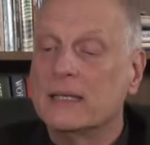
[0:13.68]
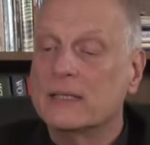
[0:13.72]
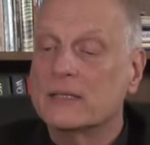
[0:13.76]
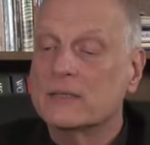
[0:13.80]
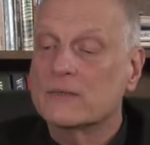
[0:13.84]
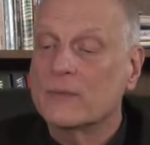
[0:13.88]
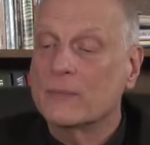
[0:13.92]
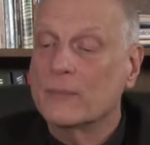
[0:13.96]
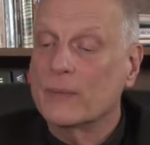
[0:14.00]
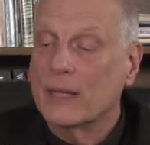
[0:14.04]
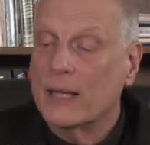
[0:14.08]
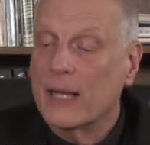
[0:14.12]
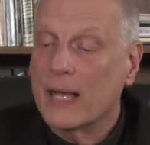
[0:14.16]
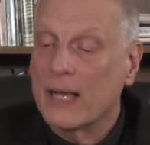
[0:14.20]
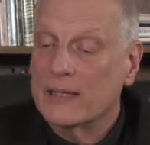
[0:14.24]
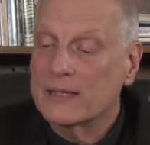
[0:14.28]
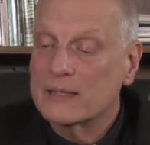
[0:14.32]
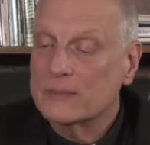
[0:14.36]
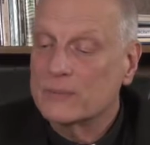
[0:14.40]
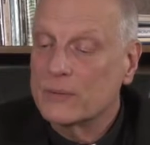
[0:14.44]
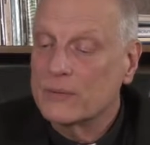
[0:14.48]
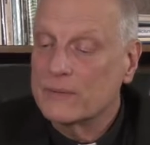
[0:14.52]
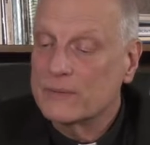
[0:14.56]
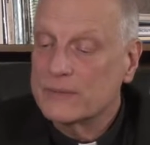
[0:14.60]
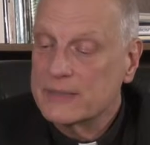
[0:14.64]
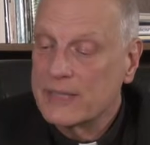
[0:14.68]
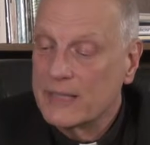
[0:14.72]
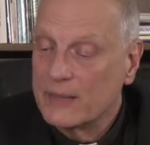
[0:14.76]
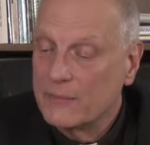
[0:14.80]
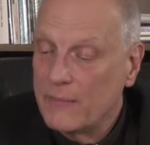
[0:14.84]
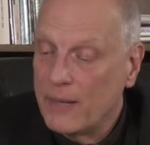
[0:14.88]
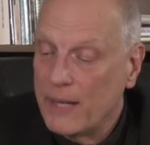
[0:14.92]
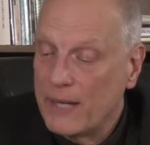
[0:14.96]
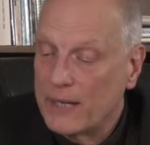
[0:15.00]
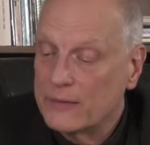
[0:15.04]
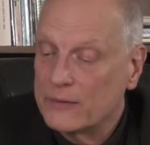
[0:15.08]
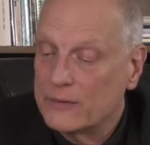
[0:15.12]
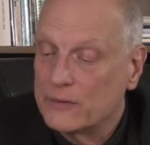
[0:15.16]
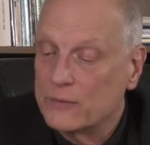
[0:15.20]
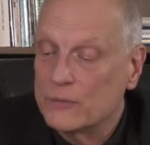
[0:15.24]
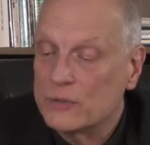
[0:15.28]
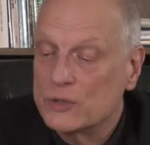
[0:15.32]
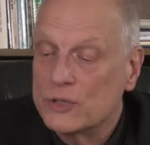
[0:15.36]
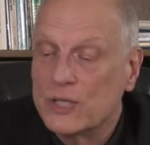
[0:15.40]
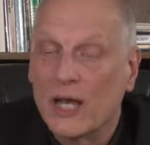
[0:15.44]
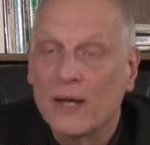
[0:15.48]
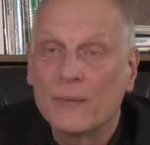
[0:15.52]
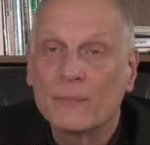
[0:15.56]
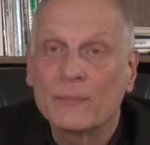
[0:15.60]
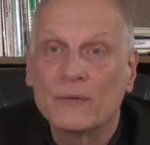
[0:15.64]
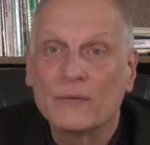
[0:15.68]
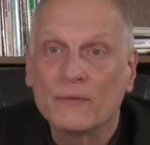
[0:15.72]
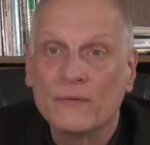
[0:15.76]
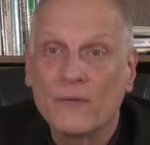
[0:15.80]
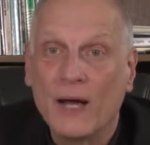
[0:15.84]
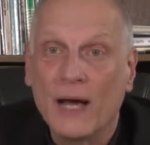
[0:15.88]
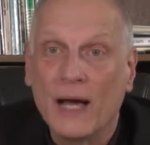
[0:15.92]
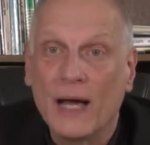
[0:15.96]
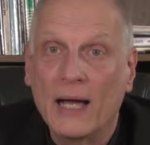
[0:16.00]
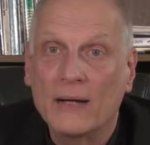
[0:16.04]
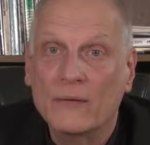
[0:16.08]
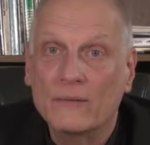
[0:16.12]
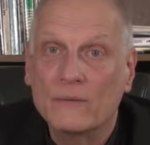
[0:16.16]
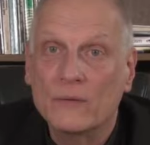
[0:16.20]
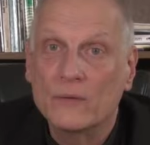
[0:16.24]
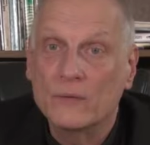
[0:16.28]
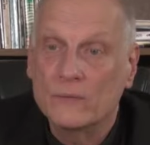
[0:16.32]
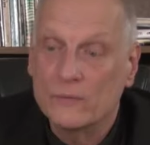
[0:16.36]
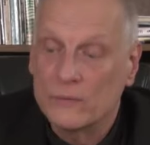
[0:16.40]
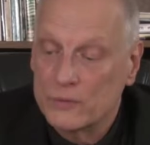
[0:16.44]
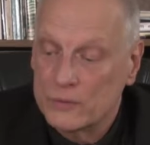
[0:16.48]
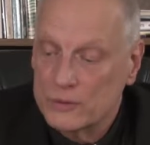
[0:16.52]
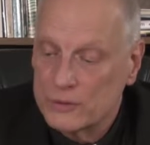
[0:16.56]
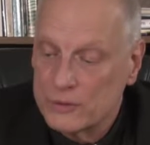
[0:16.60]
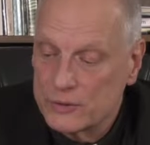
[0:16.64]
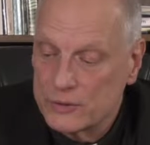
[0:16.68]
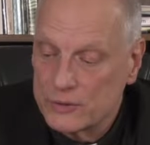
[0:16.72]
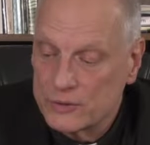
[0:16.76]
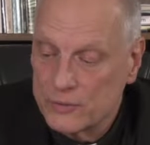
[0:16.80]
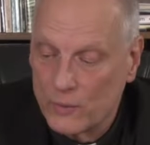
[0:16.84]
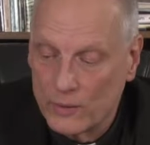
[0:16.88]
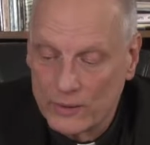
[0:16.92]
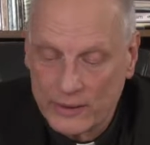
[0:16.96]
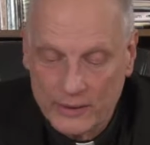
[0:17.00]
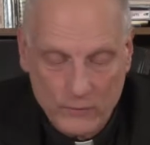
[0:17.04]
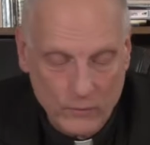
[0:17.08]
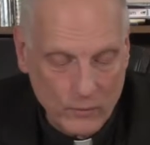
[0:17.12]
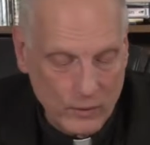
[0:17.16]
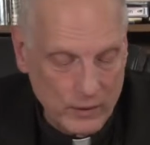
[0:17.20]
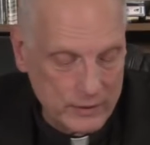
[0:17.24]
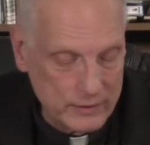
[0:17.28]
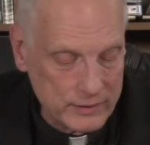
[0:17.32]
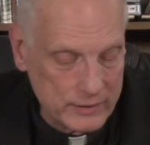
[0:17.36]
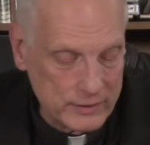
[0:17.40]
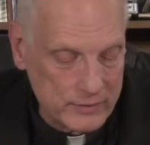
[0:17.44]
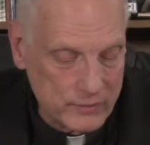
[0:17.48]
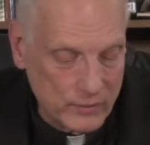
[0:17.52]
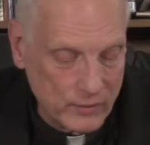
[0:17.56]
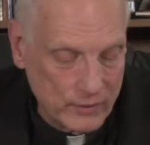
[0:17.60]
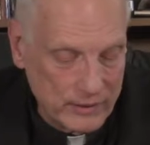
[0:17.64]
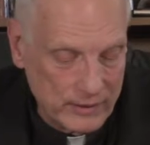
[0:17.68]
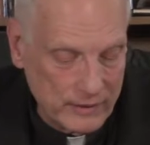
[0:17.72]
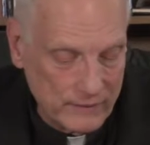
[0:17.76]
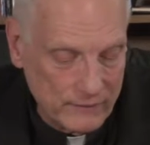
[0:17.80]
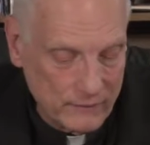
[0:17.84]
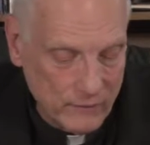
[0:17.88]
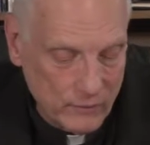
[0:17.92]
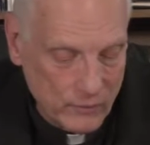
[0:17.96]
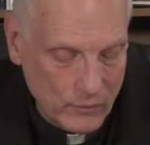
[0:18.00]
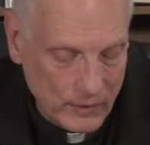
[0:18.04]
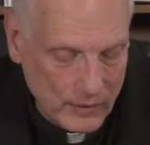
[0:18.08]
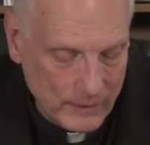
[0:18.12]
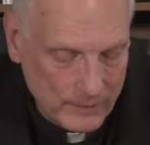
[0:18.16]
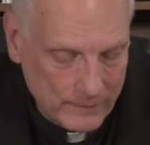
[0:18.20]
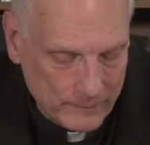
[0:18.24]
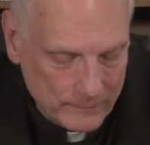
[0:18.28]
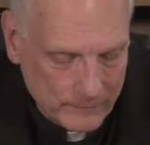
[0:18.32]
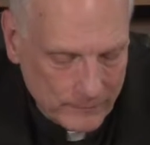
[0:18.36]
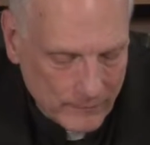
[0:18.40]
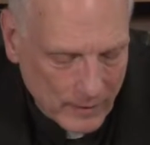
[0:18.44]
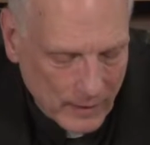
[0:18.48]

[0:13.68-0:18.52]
is from the Gospel of St. Matthew, chapter 5, verses 21 to 24.